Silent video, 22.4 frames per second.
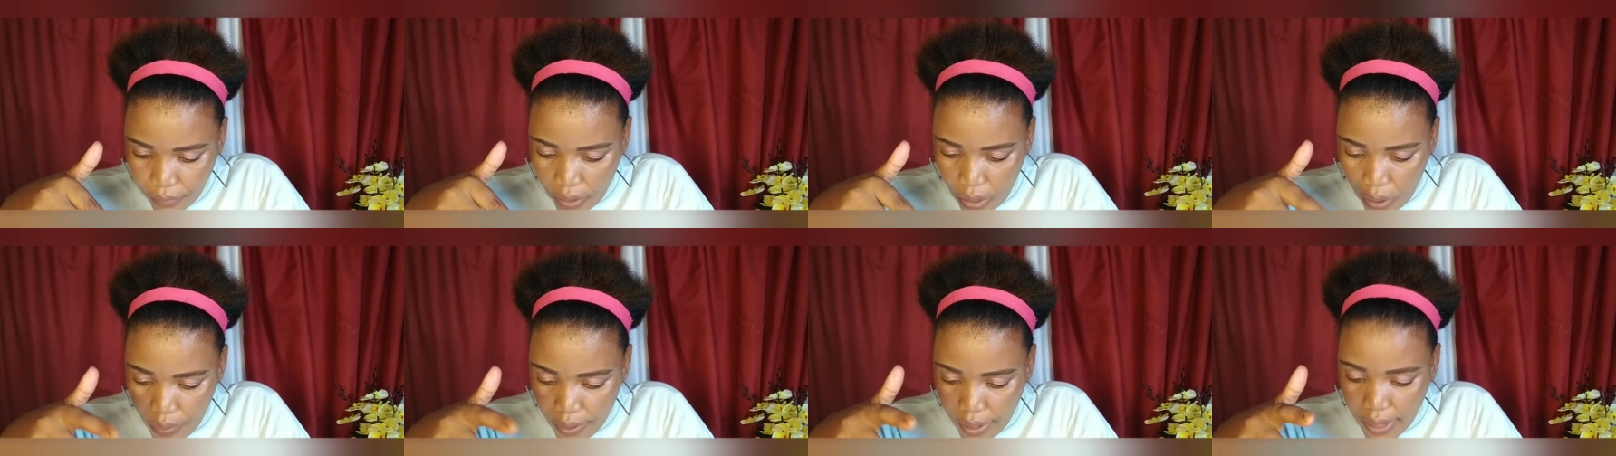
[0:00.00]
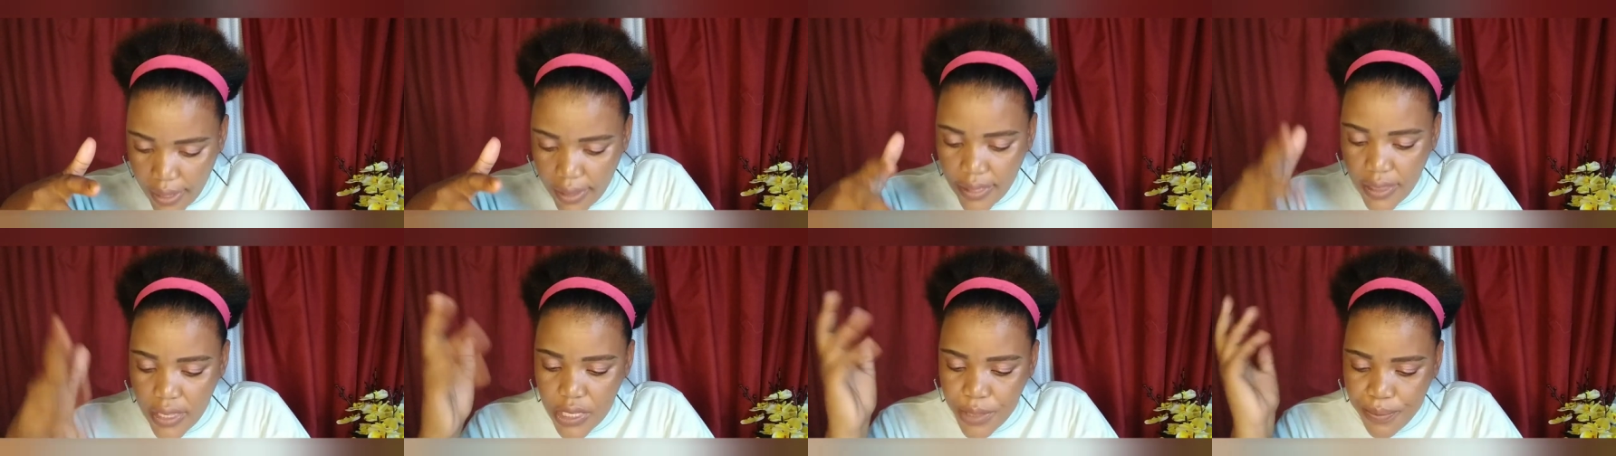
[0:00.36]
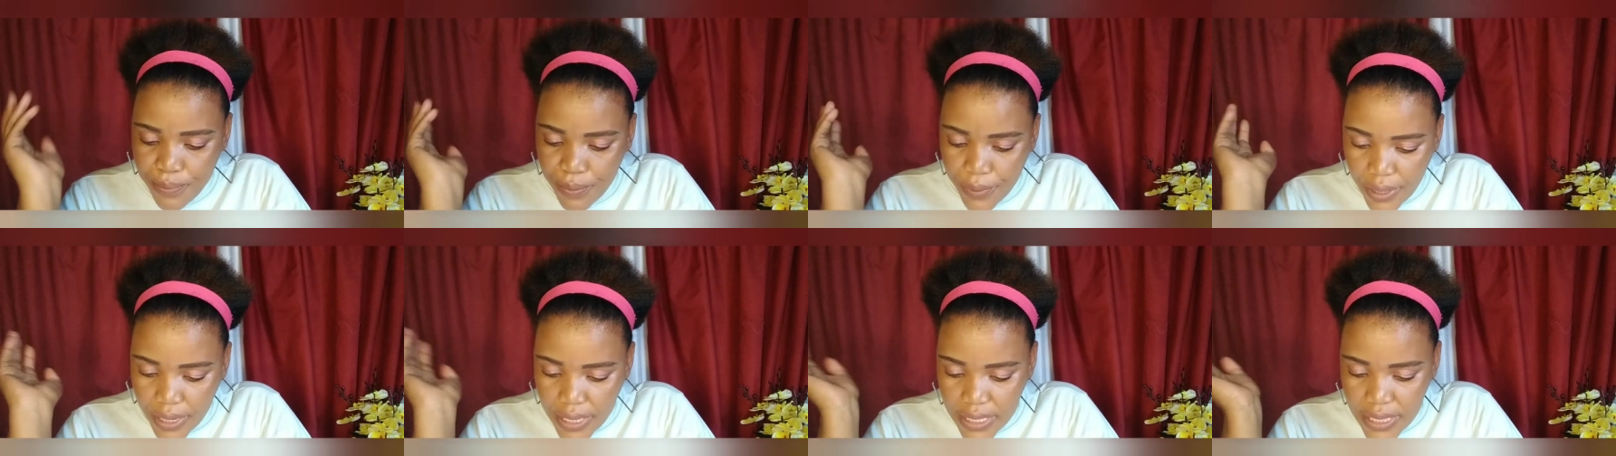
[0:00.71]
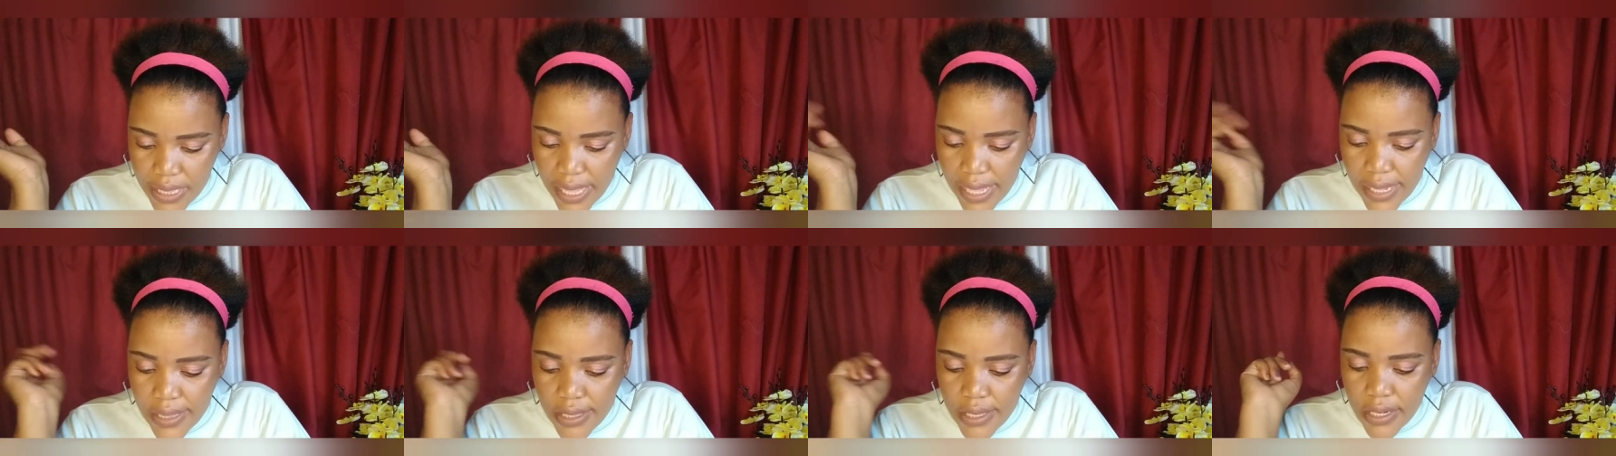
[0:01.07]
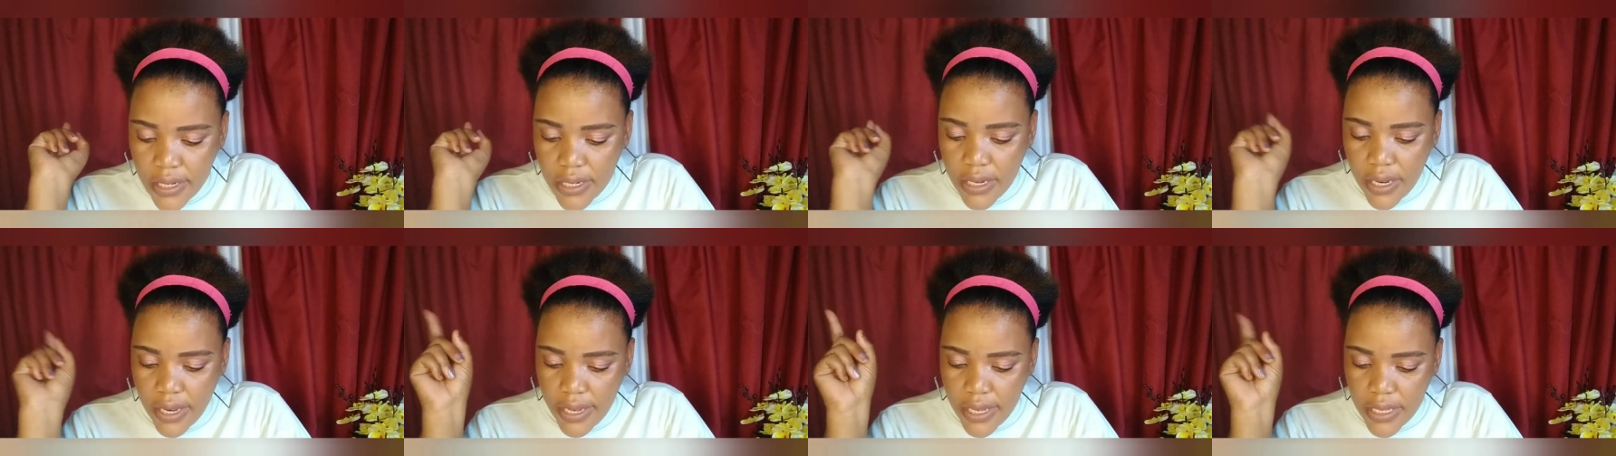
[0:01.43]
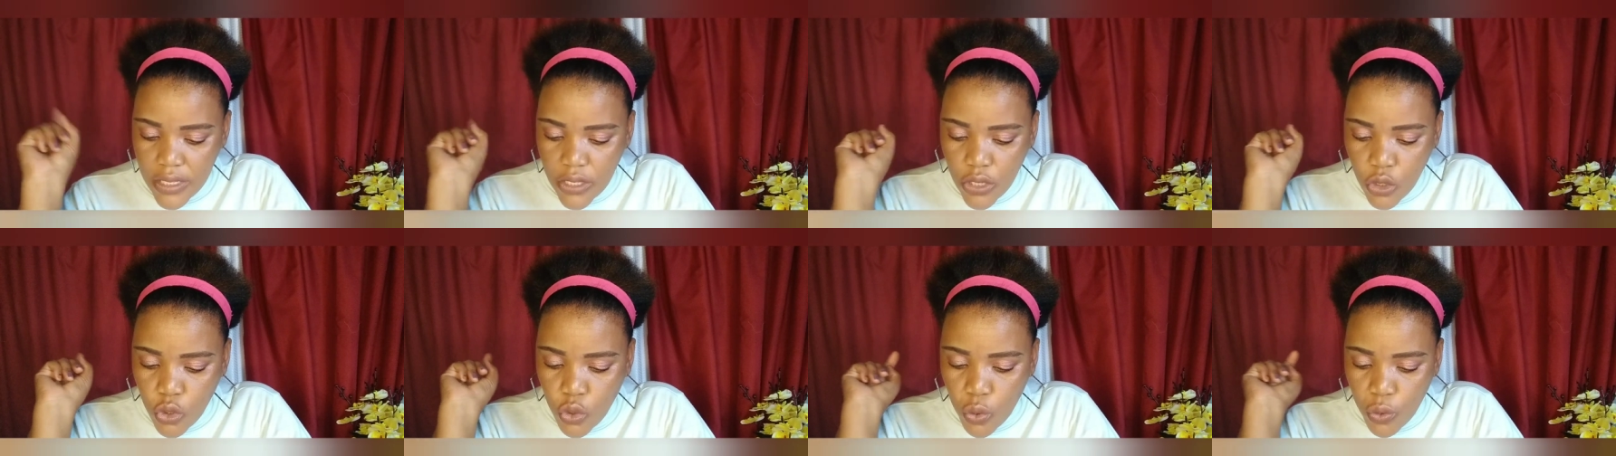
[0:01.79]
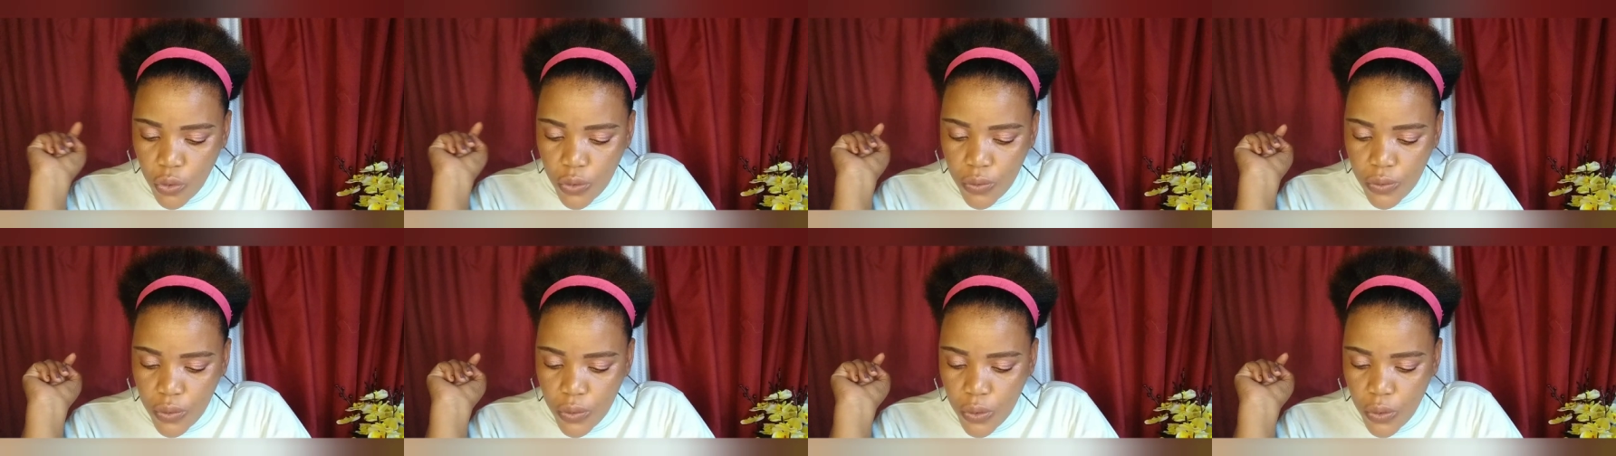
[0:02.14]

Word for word: okay this president needs to